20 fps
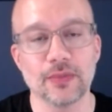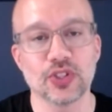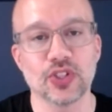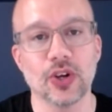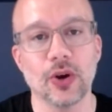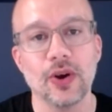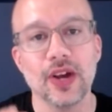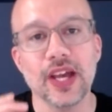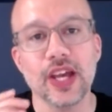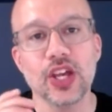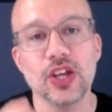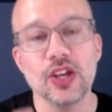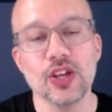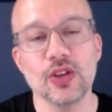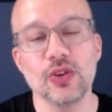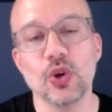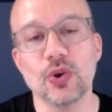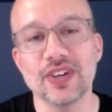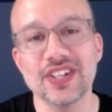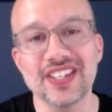So
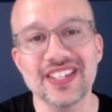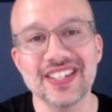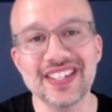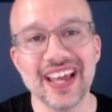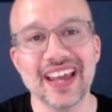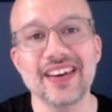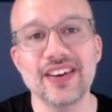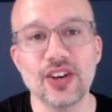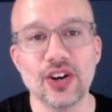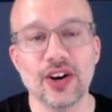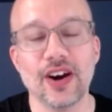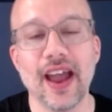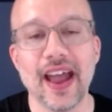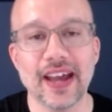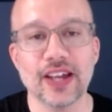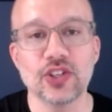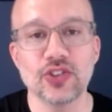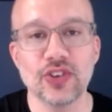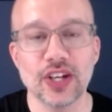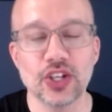your sender
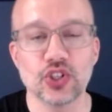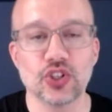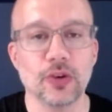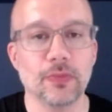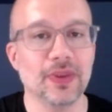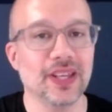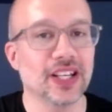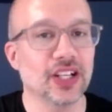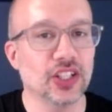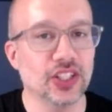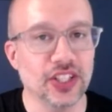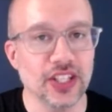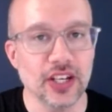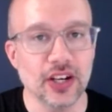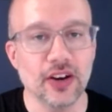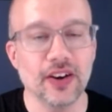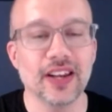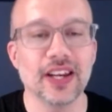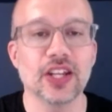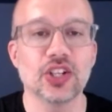address should be
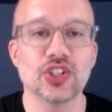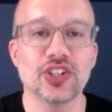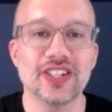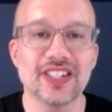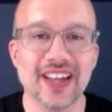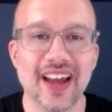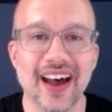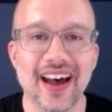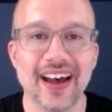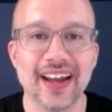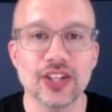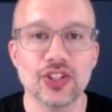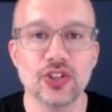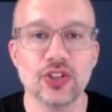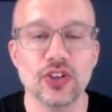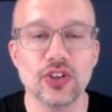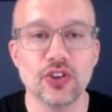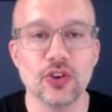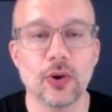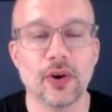clear and it should tie to
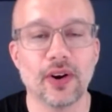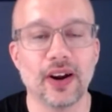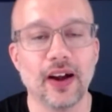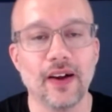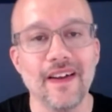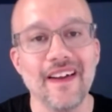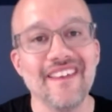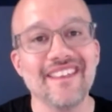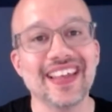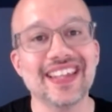your URL.